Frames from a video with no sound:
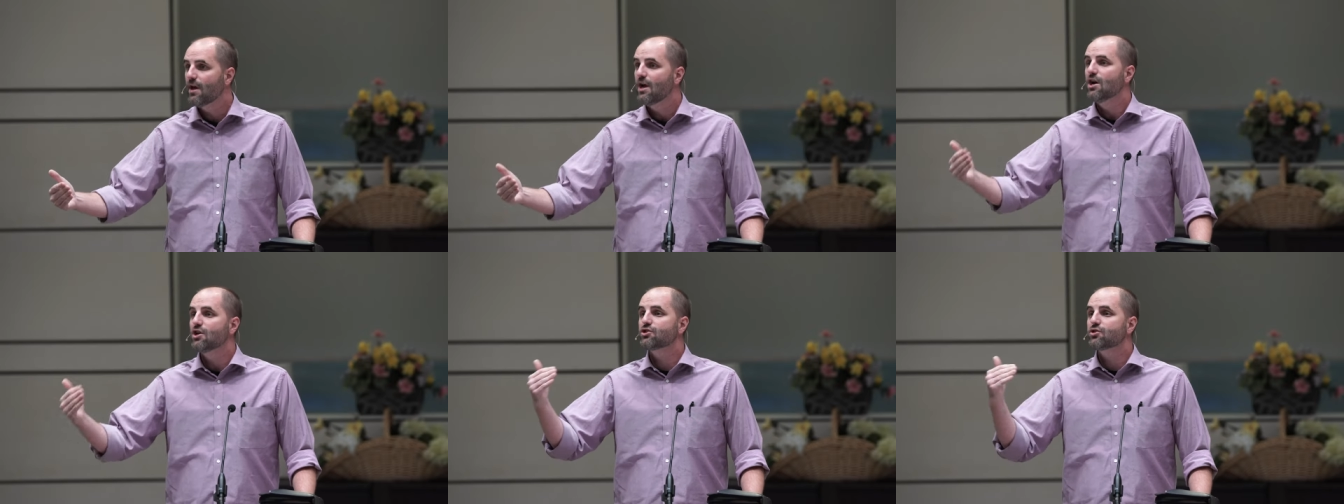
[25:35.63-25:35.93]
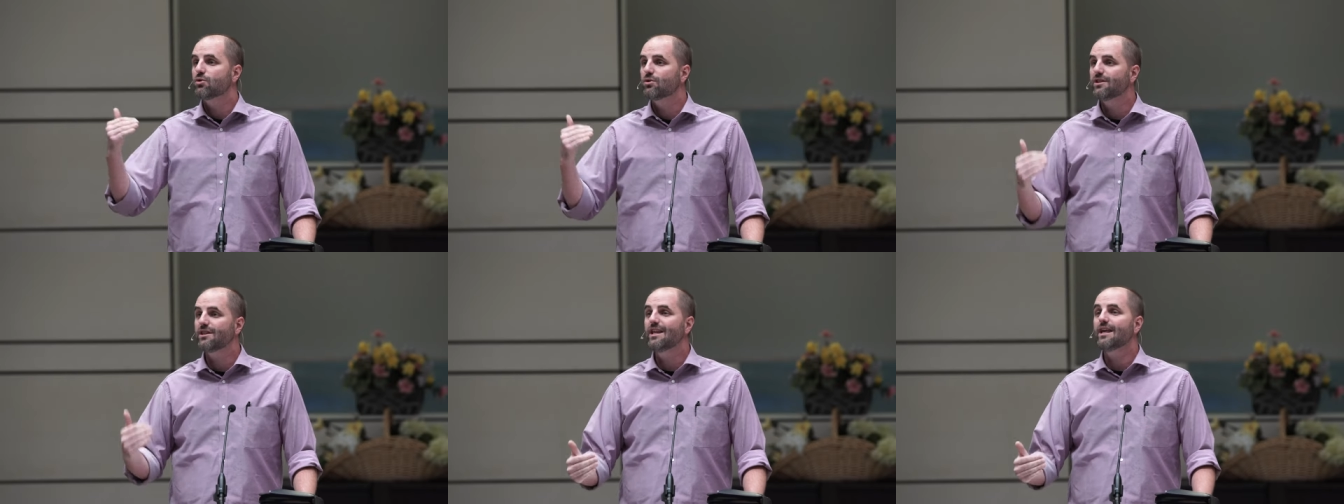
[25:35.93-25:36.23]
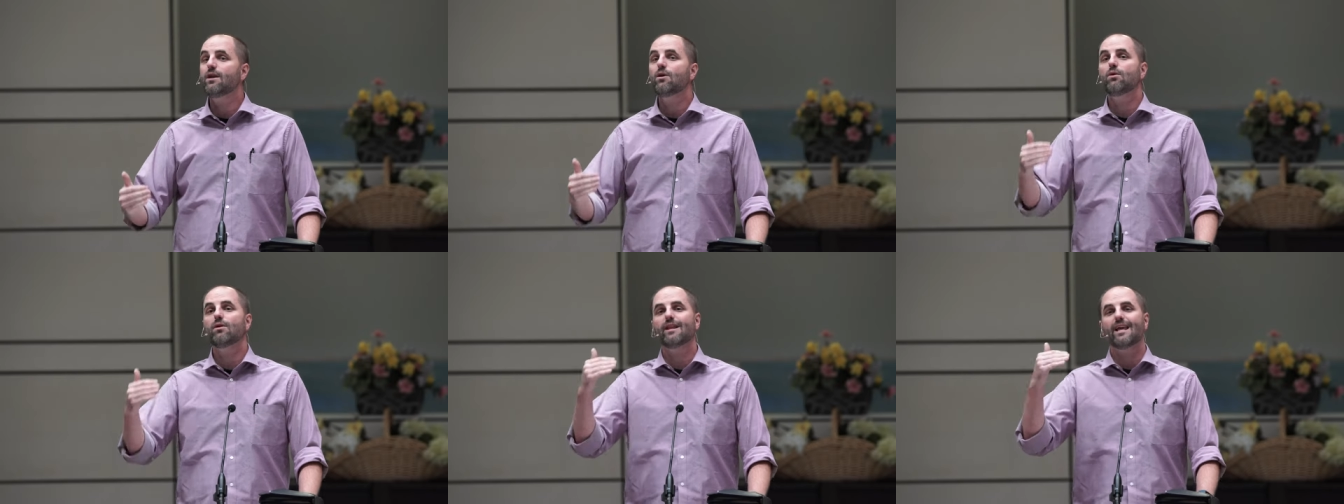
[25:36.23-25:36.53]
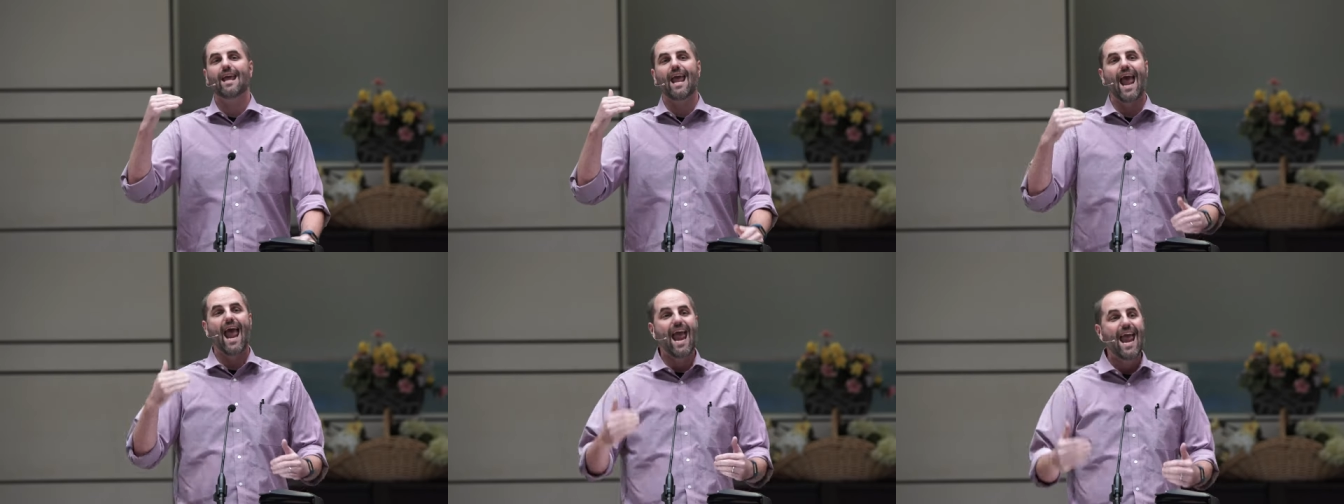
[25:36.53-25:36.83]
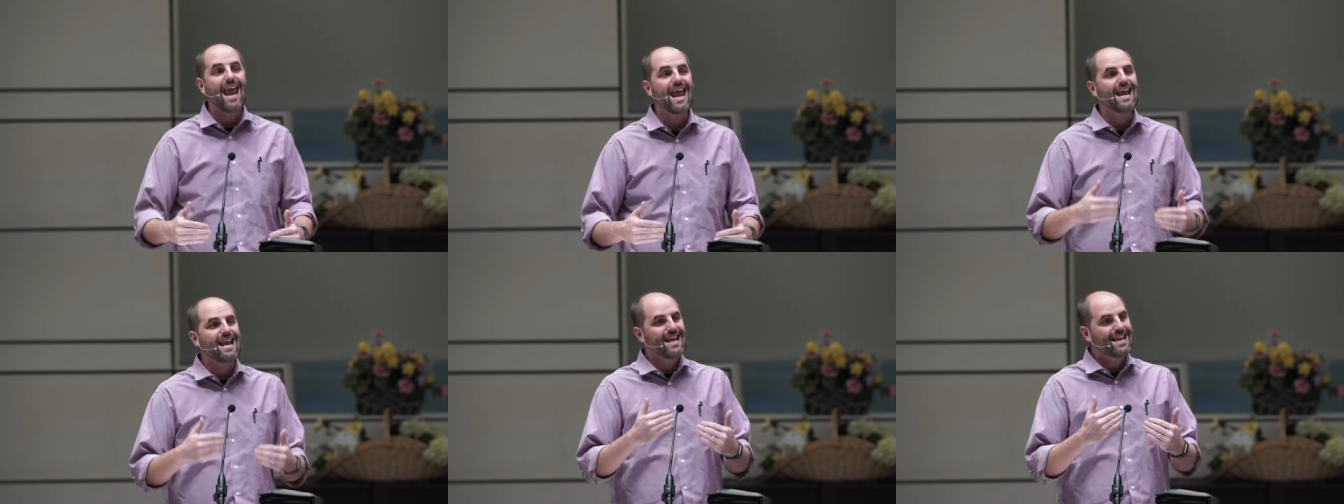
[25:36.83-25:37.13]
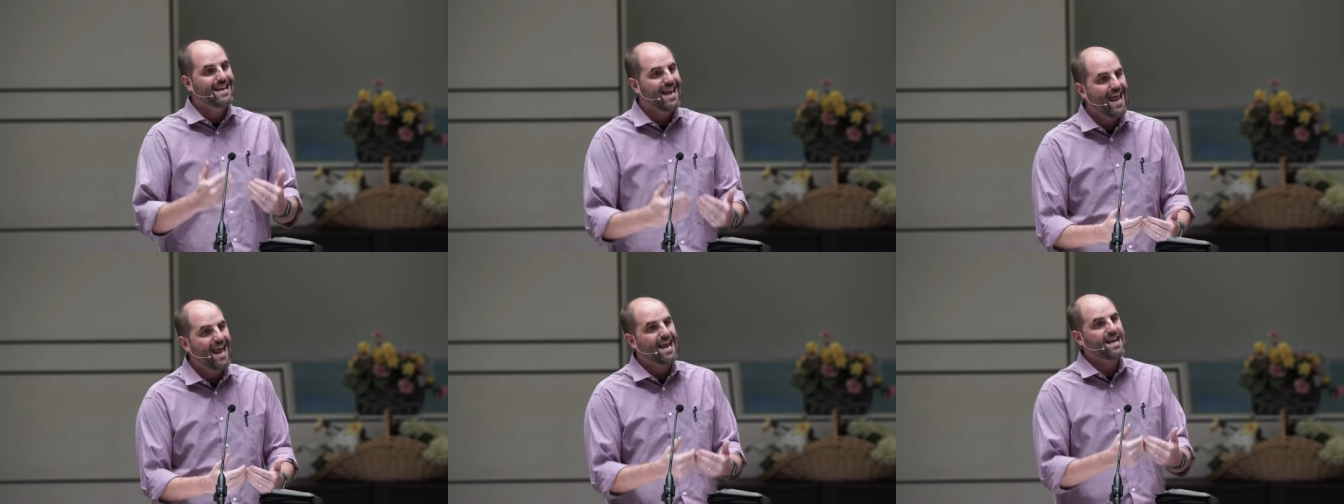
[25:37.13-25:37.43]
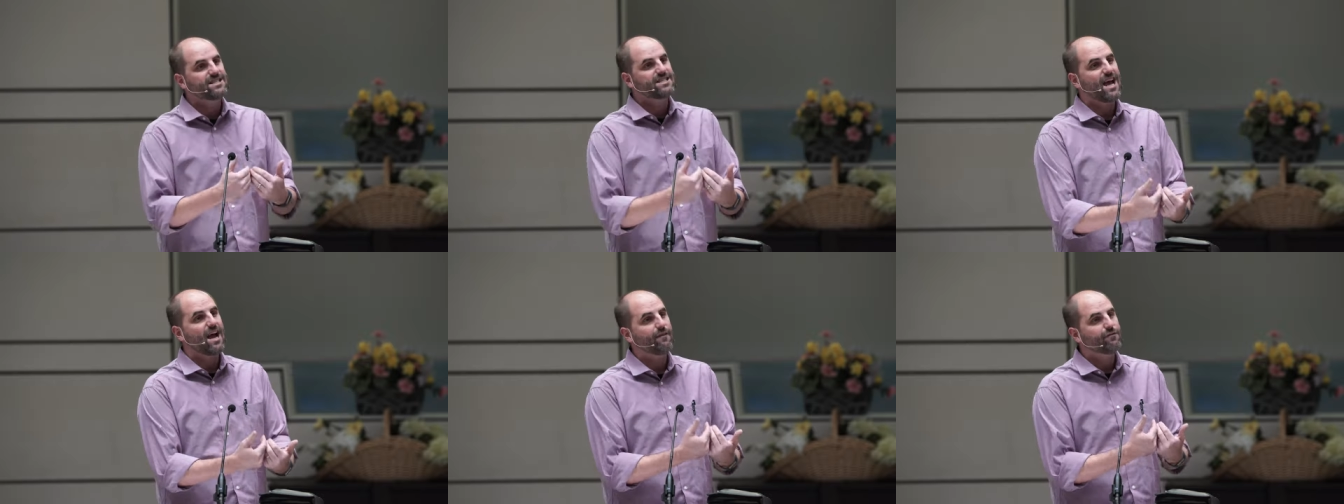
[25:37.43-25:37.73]
So, literally, eight
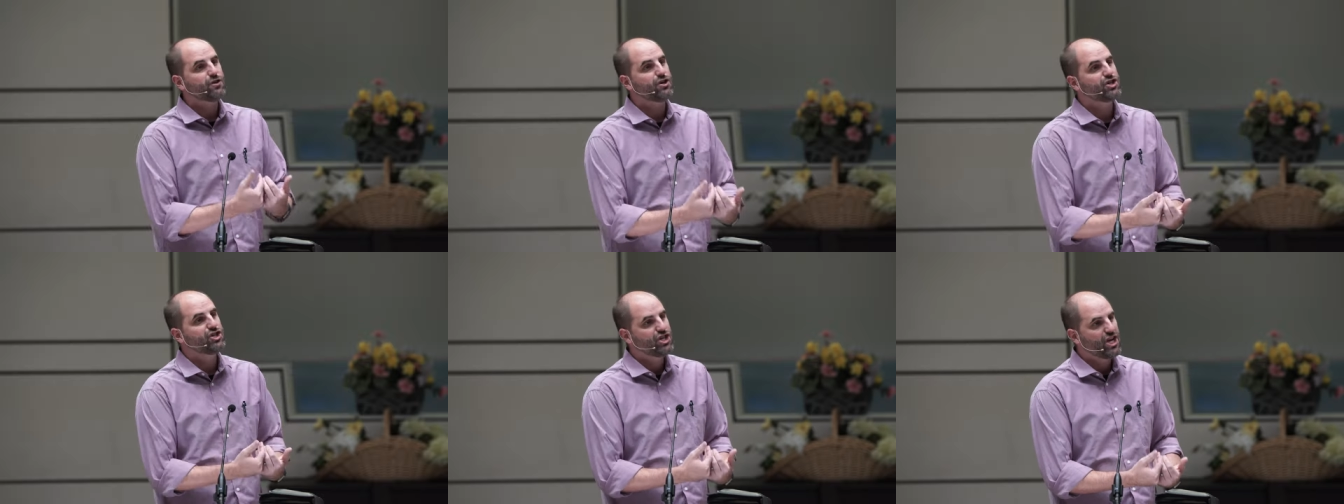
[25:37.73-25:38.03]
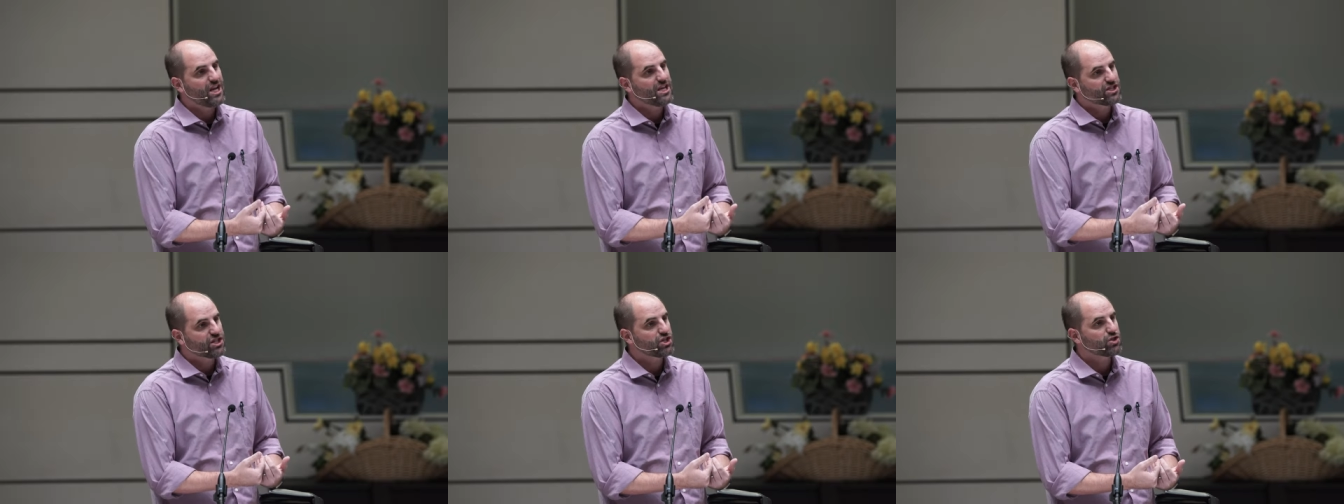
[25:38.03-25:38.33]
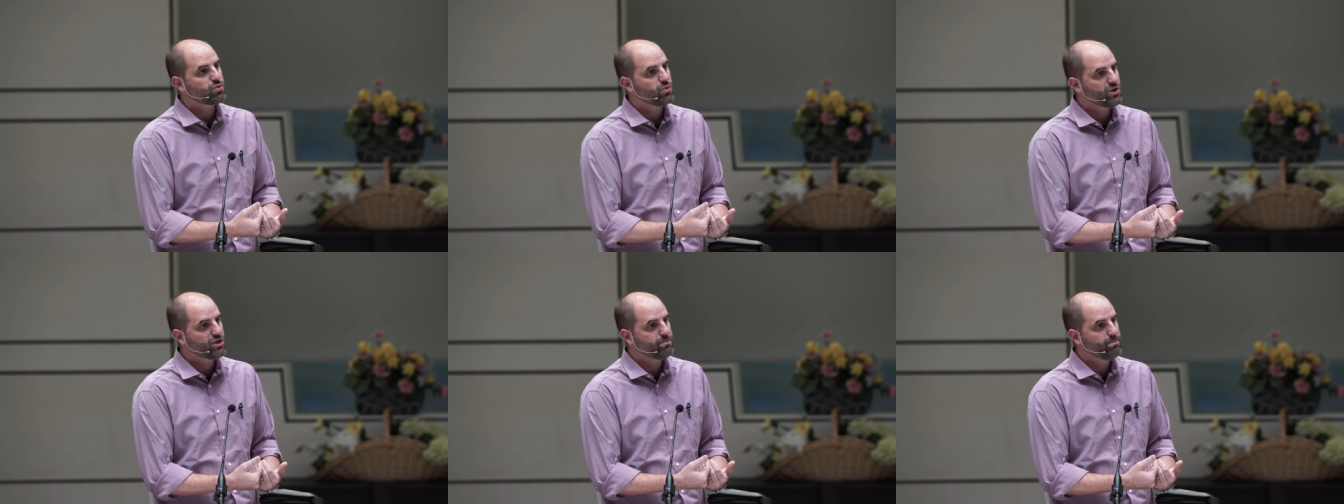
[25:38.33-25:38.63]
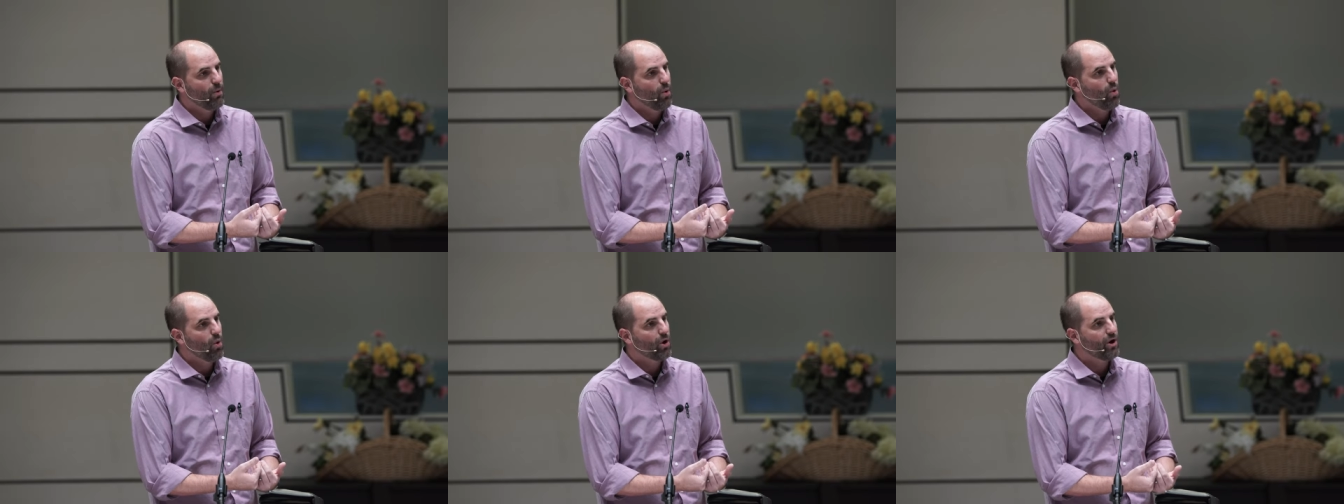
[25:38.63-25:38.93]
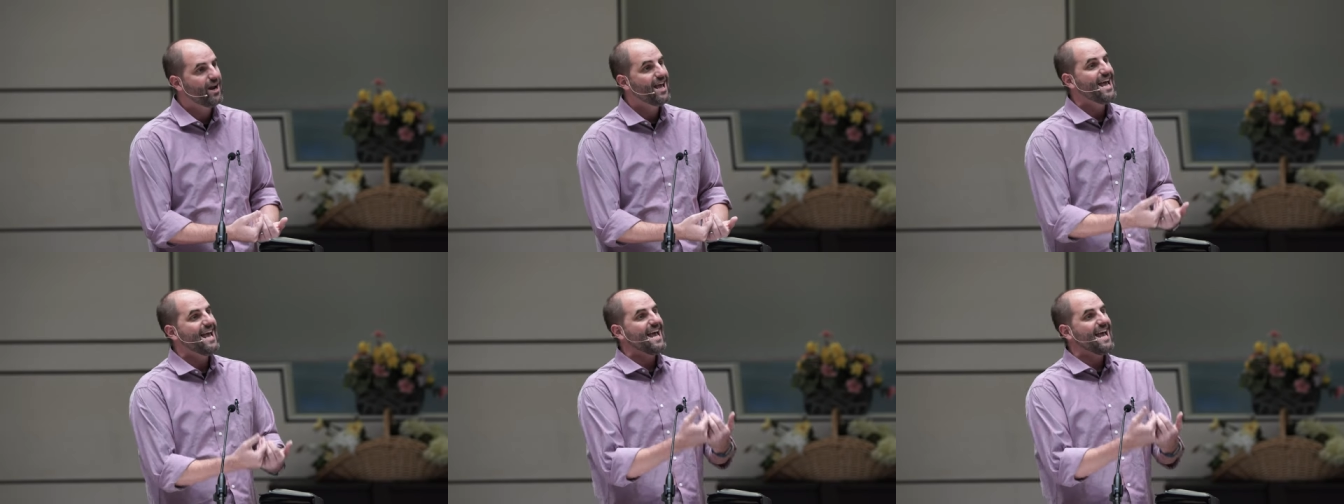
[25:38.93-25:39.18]
days after Jesus was born,